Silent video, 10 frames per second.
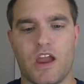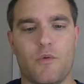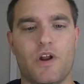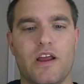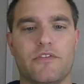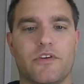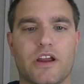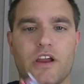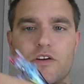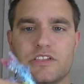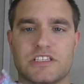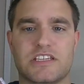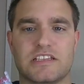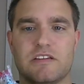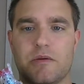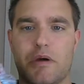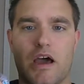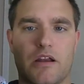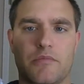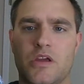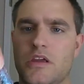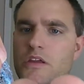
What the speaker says: And whenever it goes and sets on the bottom,